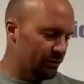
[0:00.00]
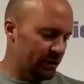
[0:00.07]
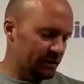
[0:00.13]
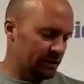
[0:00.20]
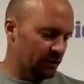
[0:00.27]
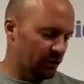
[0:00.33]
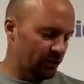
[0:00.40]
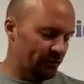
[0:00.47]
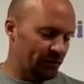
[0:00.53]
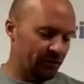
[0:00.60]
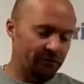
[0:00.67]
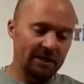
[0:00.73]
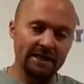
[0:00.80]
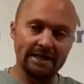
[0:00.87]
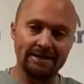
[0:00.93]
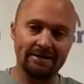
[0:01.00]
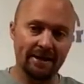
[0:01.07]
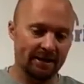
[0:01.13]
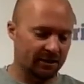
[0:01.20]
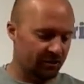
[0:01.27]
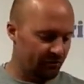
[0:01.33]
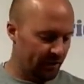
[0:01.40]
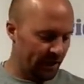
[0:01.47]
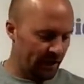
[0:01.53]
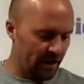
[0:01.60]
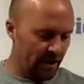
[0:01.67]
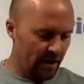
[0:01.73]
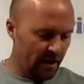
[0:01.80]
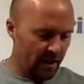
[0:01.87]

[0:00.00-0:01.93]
There's a lot of 3D texturing.